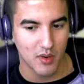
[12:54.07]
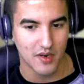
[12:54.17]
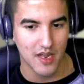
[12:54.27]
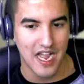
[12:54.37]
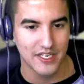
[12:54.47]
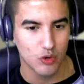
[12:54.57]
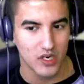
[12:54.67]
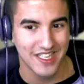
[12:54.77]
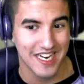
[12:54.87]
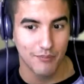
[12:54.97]
but I
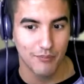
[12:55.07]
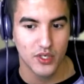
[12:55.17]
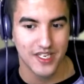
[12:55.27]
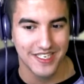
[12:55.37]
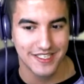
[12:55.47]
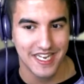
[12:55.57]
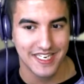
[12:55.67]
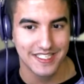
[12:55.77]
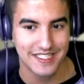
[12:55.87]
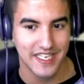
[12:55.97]
traded that up to get
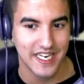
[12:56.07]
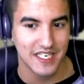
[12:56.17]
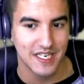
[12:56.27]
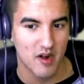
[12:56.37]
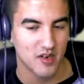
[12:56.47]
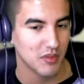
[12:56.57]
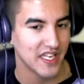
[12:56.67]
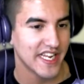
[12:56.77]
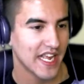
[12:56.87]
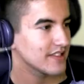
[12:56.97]
like an insane amount of
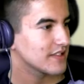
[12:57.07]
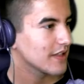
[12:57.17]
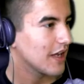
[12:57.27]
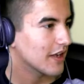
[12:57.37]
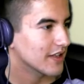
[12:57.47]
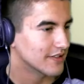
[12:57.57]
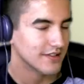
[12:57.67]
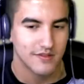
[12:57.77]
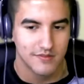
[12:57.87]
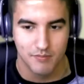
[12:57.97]
blade dance
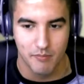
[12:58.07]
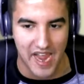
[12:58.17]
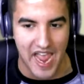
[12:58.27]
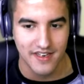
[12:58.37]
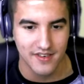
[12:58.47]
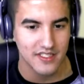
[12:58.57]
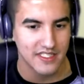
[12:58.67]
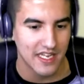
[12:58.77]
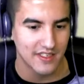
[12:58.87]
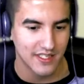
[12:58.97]
because my hat
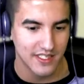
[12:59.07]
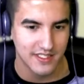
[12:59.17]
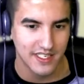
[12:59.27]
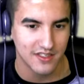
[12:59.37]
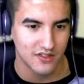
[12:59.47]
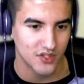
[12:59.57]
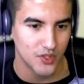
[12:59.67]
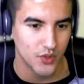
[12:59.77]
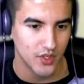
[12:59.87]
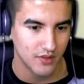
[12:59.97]
does that, and this thing is
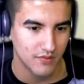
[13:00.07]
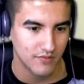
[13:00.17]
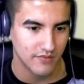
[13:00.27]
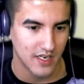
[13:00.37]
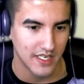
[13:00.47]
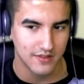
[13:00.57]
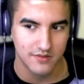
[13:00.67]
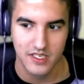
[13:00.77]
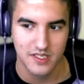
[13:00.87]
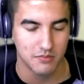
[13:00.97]
just too good for like
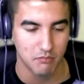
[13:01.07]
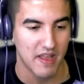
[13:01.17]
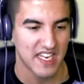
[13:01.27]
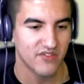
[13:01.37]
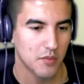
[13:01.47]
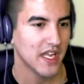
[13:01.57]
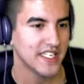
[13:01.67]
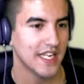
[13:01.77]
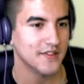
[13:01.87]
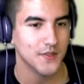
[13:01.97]
it's made for
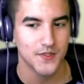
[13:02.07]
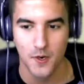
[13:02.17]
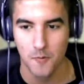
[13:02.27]
blade dancers.